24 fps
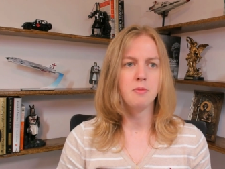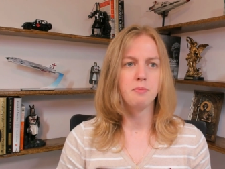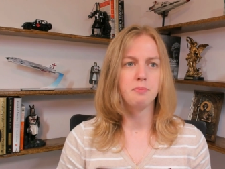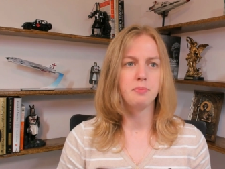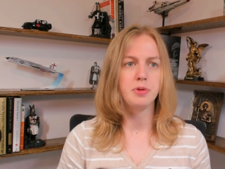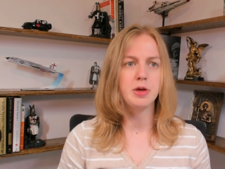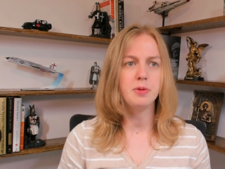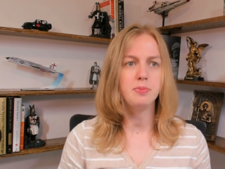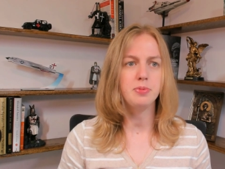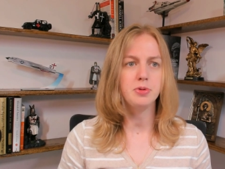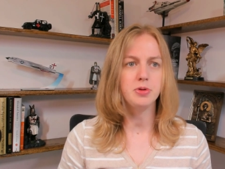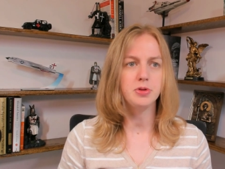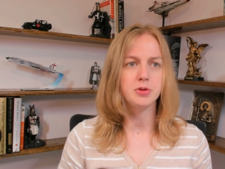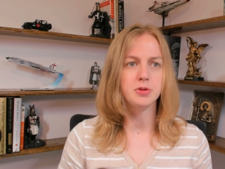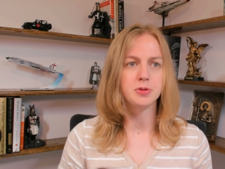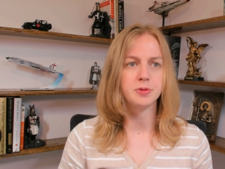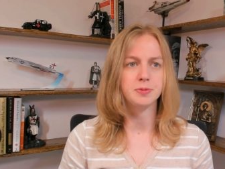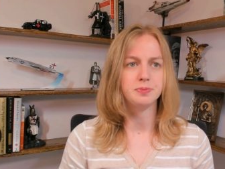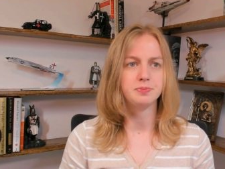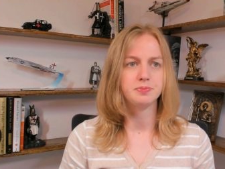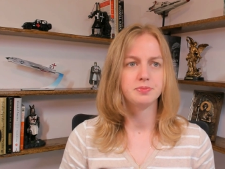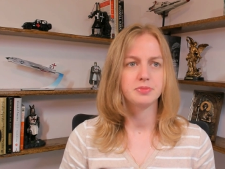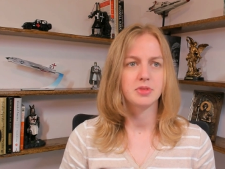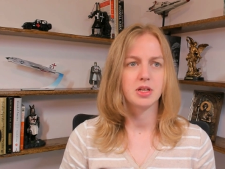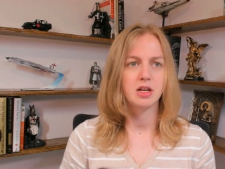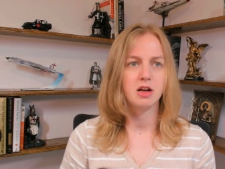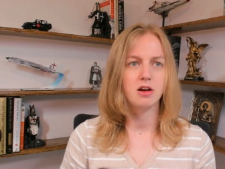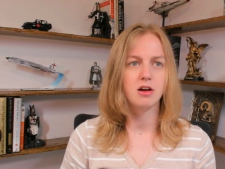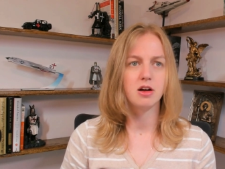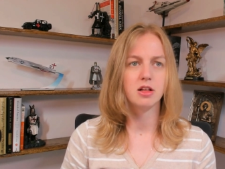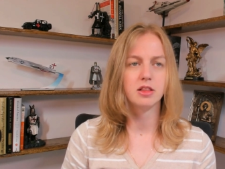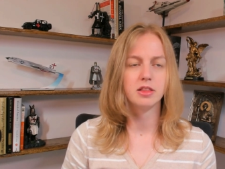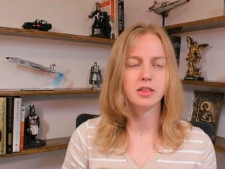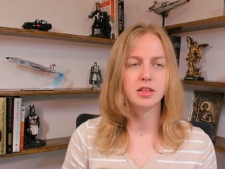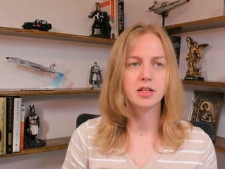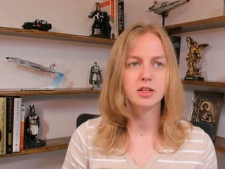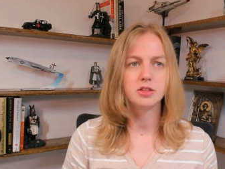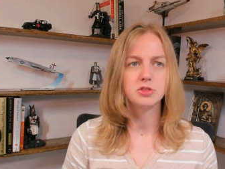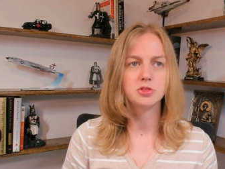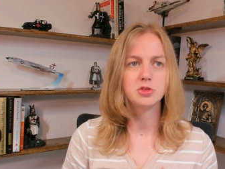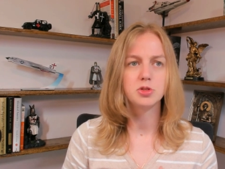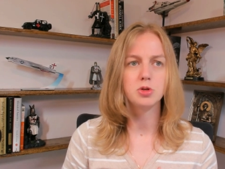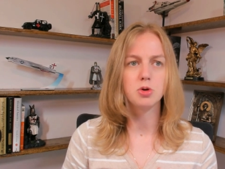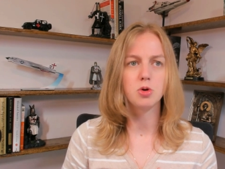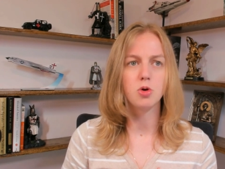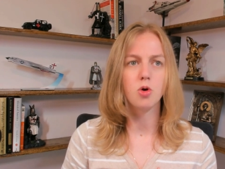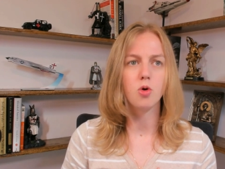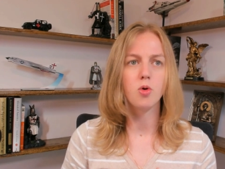people a little
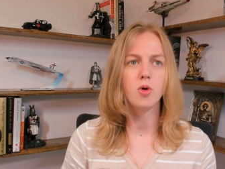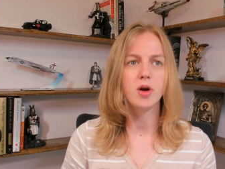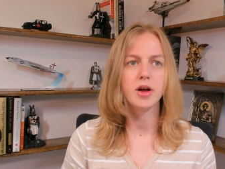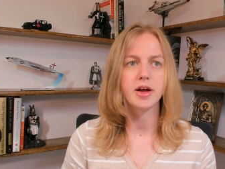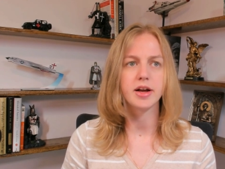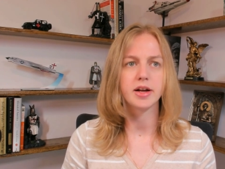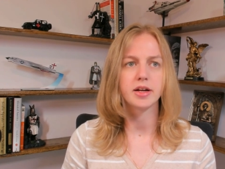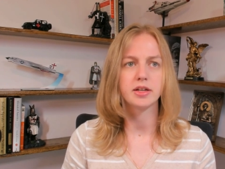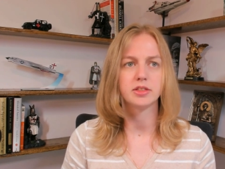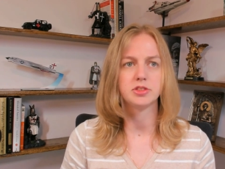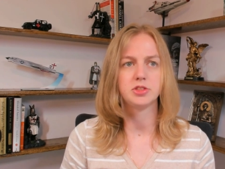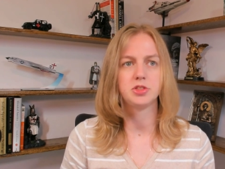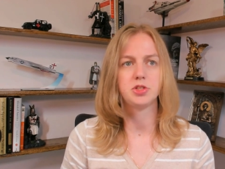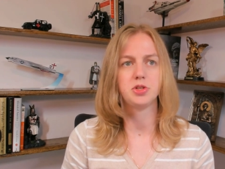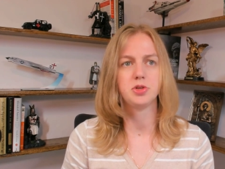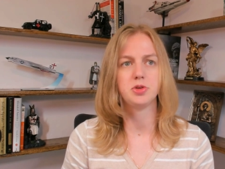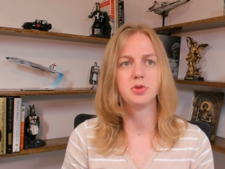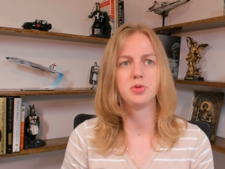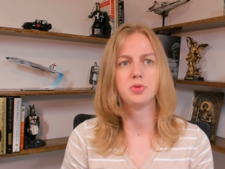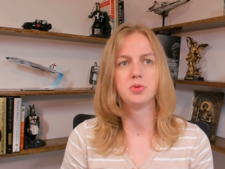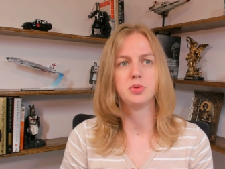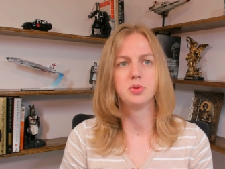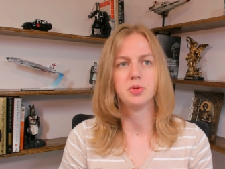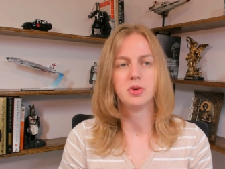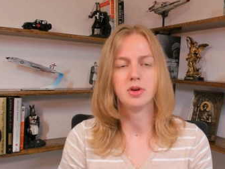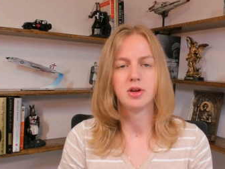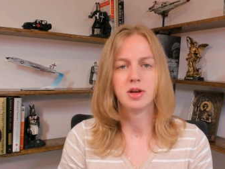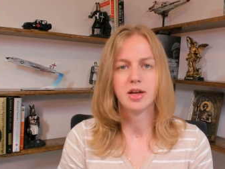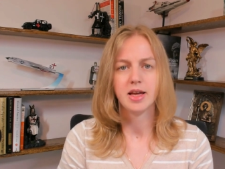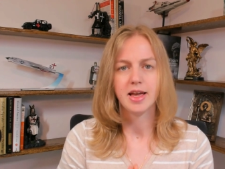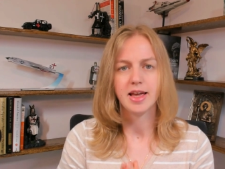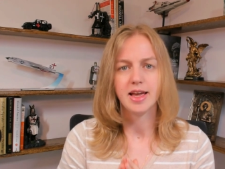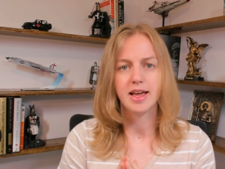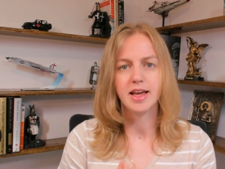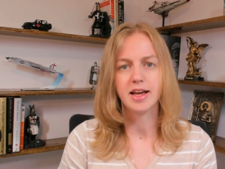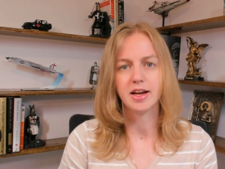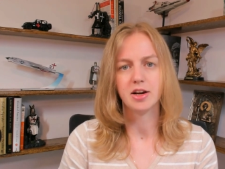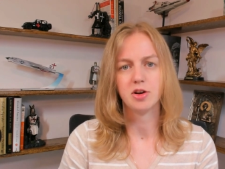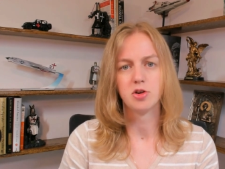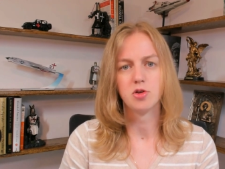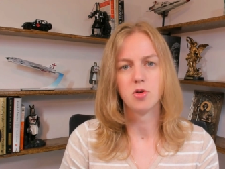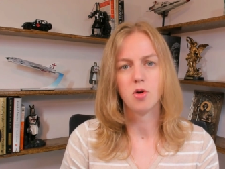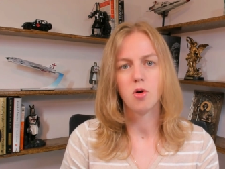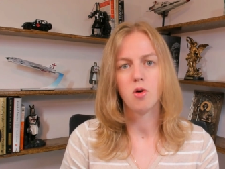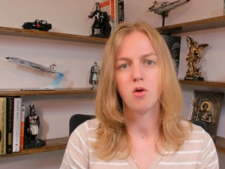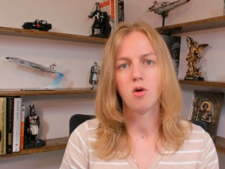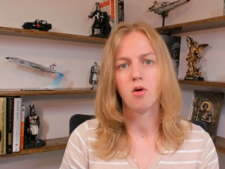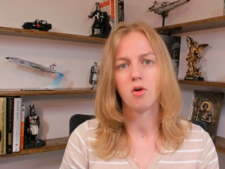too quick to
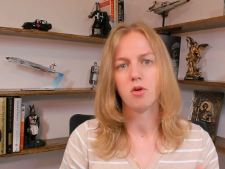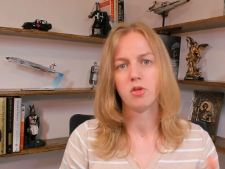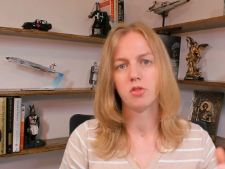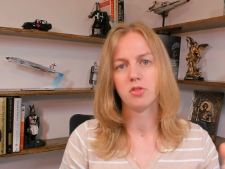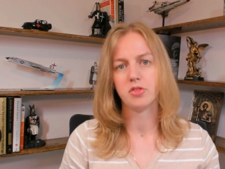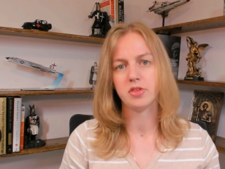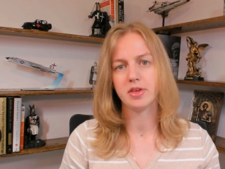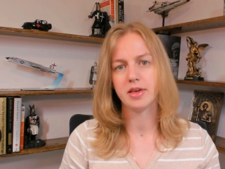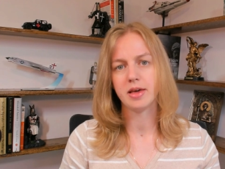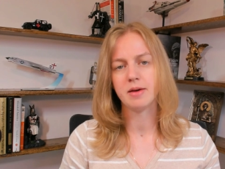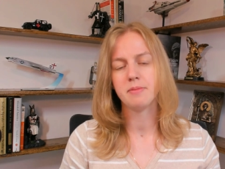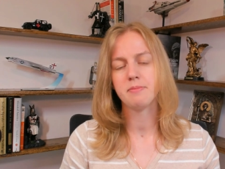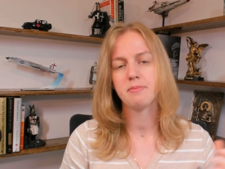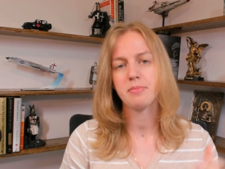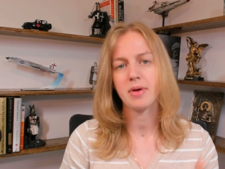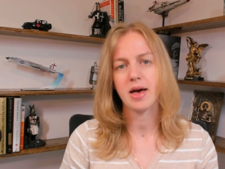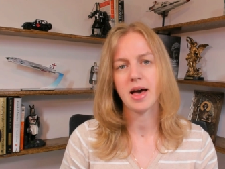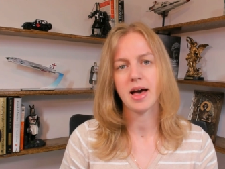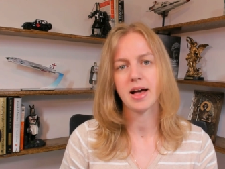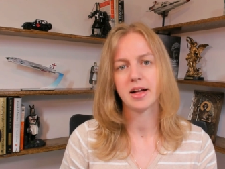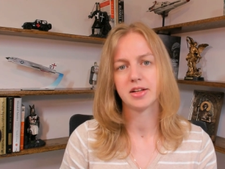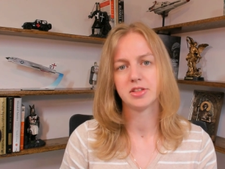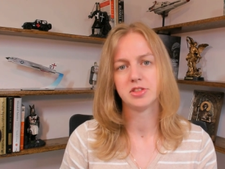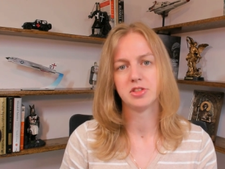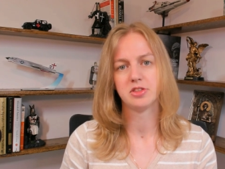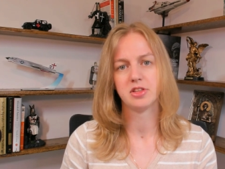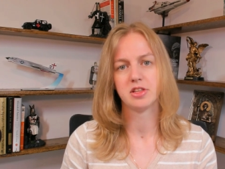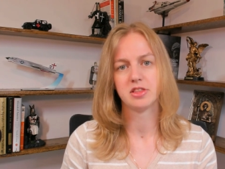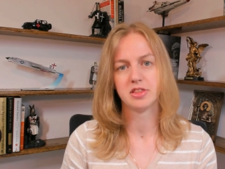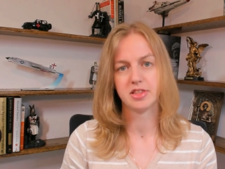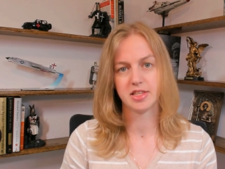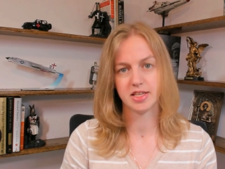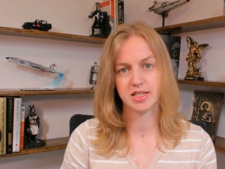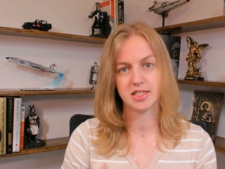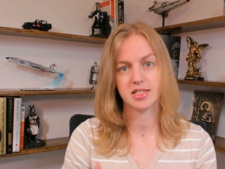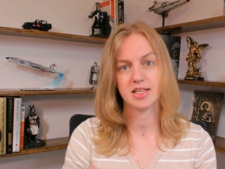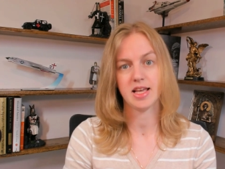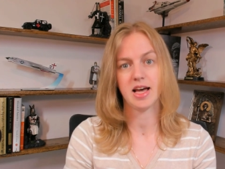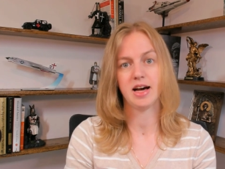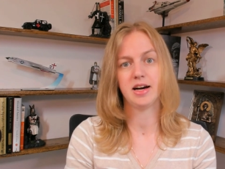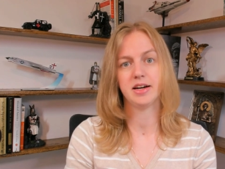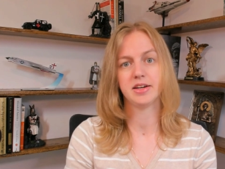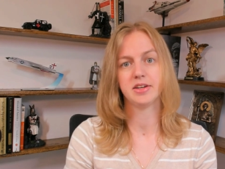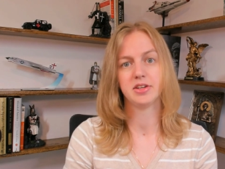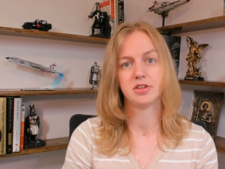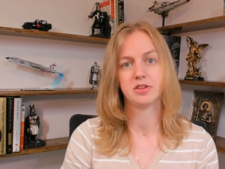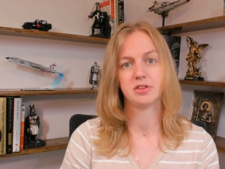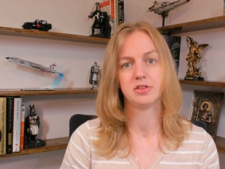ignore the impact that this
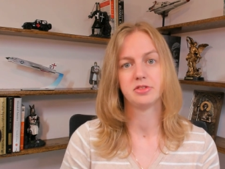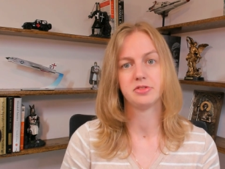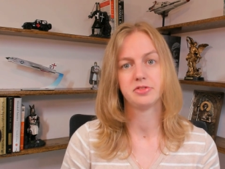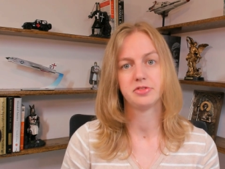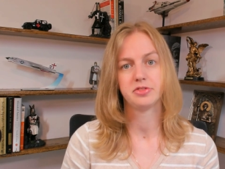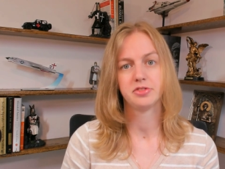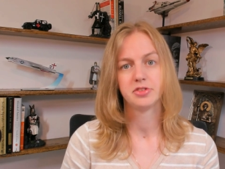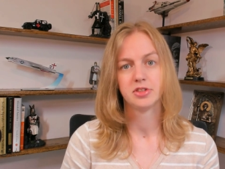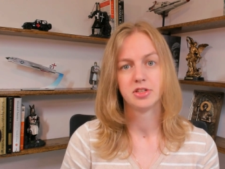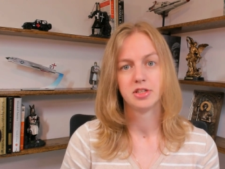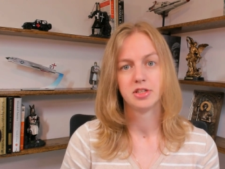kind of,